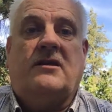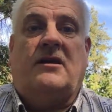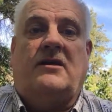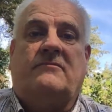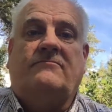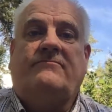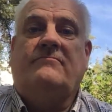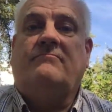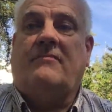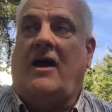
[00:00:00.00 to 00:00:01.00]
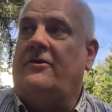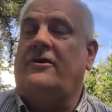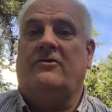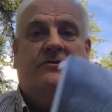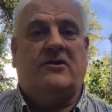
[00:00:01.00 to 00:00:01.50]
out
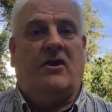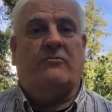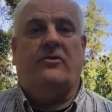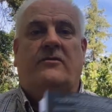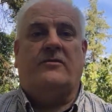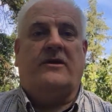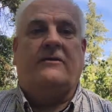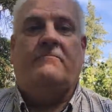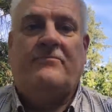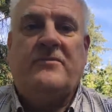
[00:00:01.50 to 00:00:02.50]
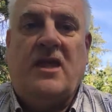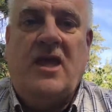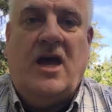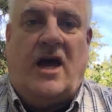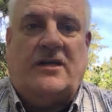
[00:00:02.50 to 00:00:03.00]
here at the Arboretum again.
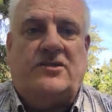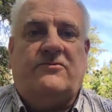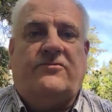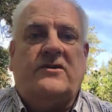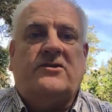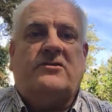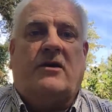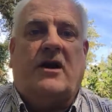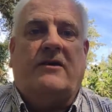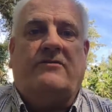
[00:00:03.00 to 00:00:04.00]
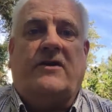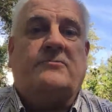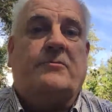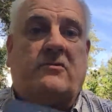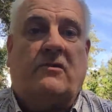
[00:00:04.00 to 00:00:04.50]
I just finished my
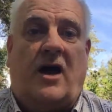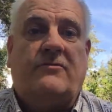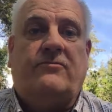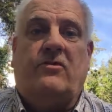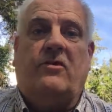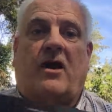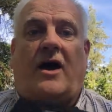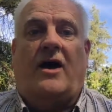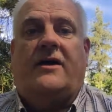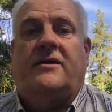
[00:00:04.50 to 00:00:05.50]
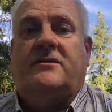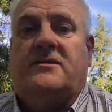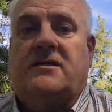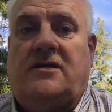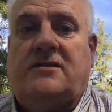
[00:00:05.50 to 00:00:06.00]
Facebook Live where I
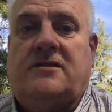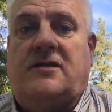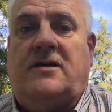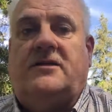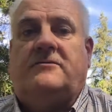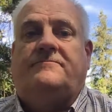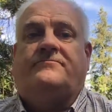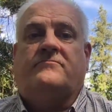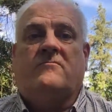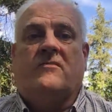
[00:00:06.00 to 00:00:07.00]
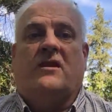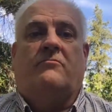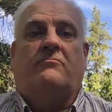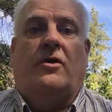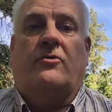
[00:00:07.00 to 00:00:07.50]
discussed
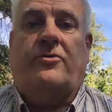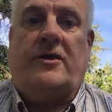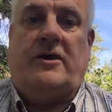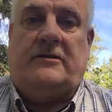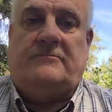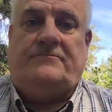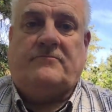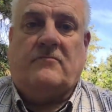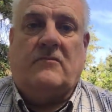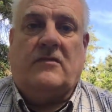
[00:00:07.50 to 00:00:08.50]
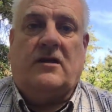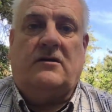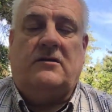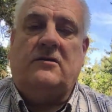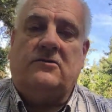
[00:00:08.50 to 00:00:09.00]
both
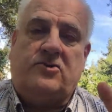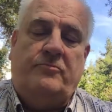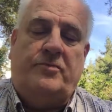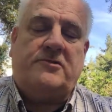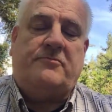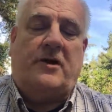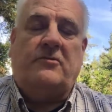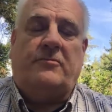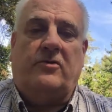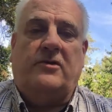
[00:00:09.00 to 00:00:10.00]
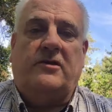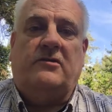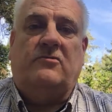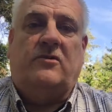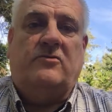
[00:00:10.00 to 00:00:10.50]
two books by Napoleon
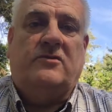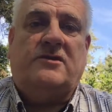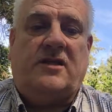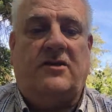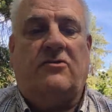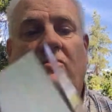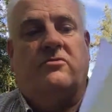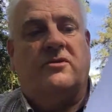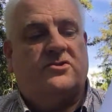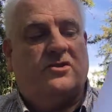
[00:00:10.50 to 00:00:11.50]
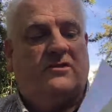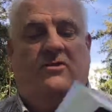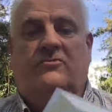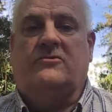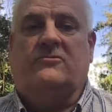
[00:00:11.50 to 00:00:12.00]
Hill. One was Think and Grow Rich, and the
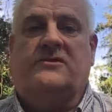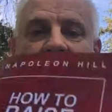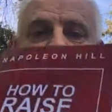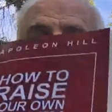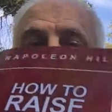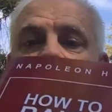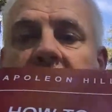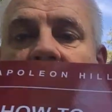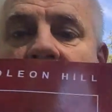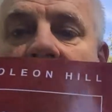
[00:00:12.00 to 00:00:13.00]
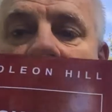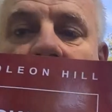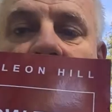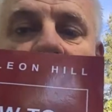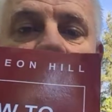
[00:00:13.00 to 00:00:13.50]
other one was this,
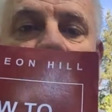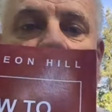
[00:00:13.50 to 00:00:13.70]
How to